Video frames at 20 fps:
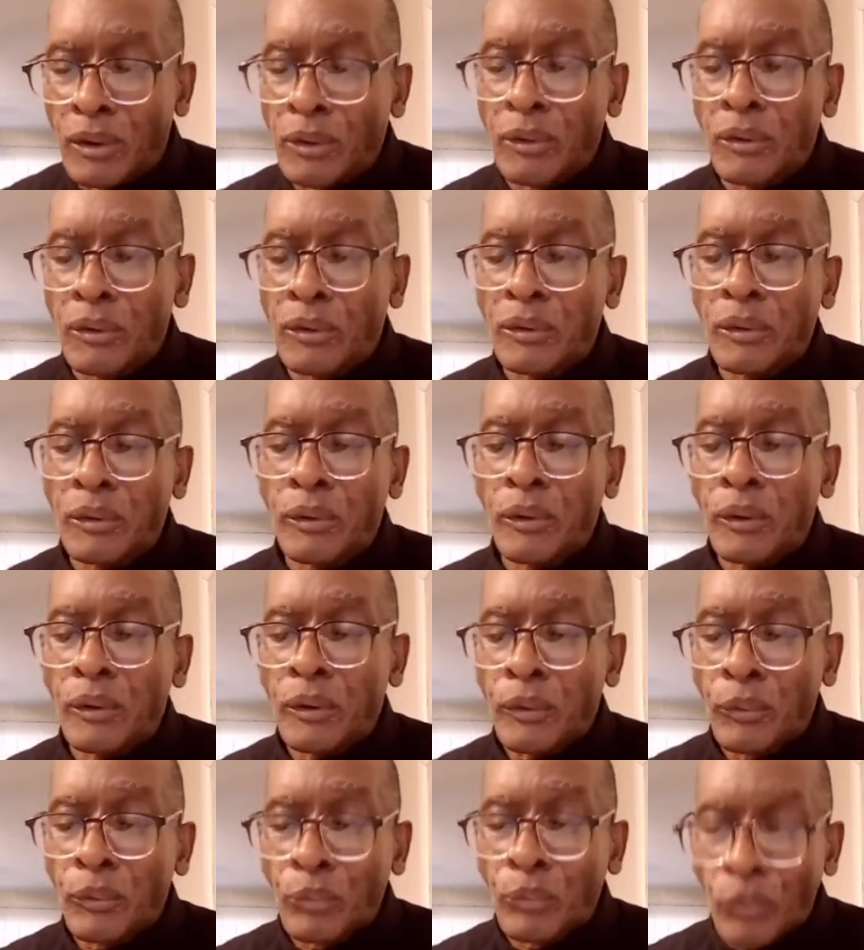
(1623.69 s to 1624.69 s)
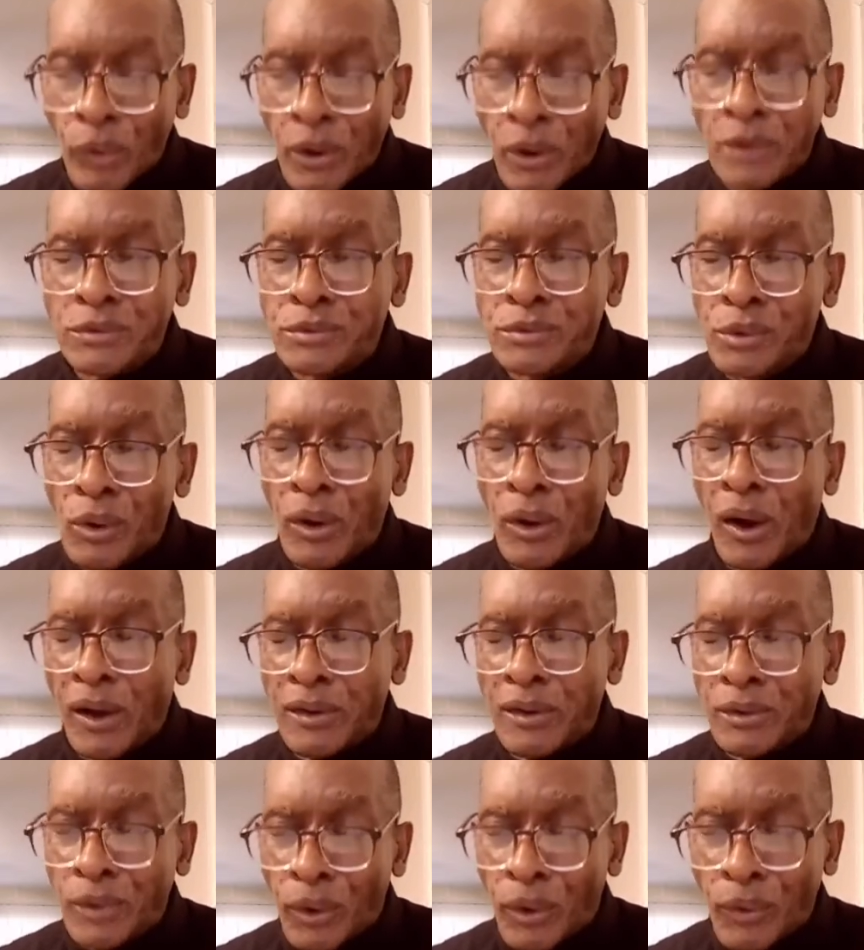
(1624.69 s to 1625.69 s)
know what you
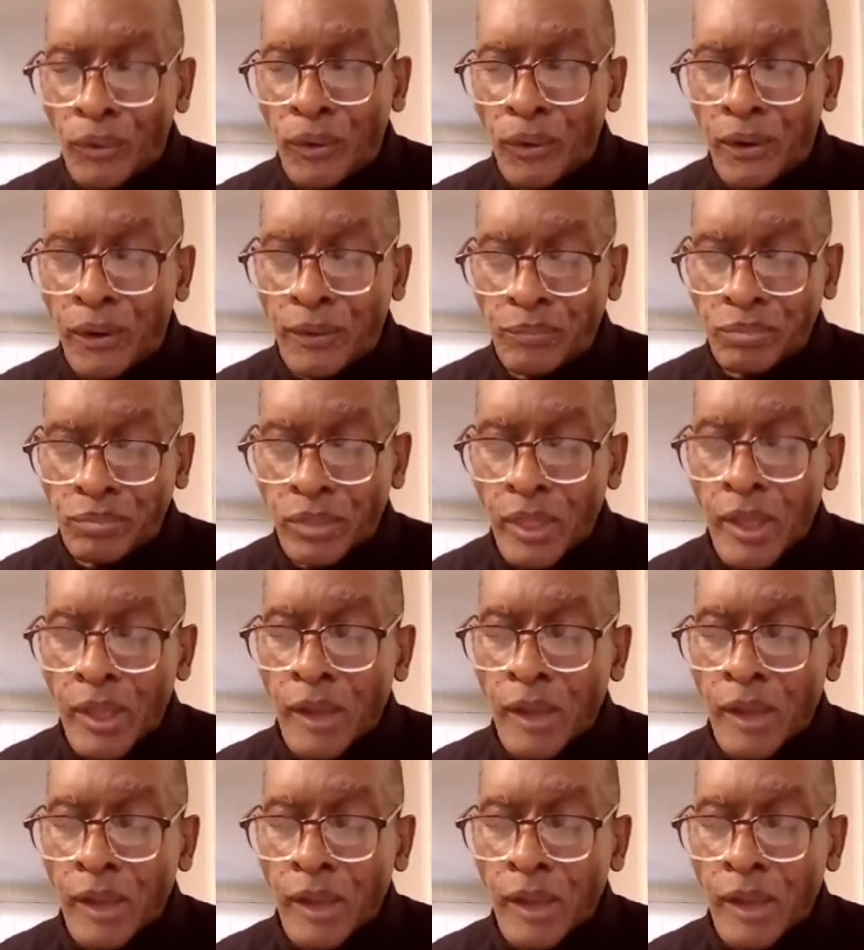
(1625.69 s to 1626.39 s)
are doing.